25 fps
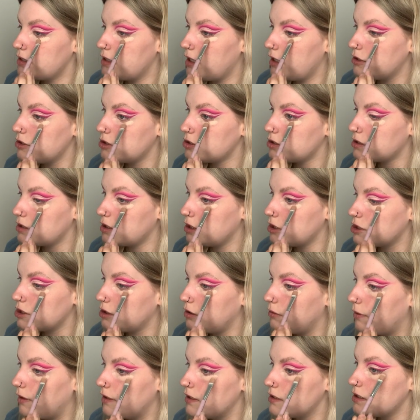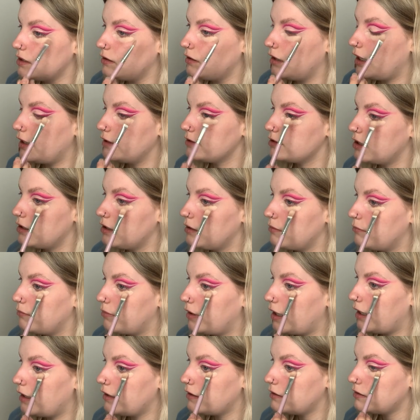and then just literally went and lied down in
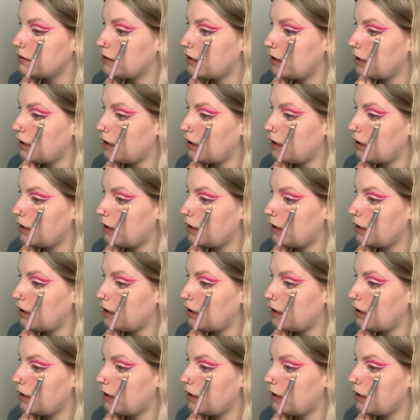bed.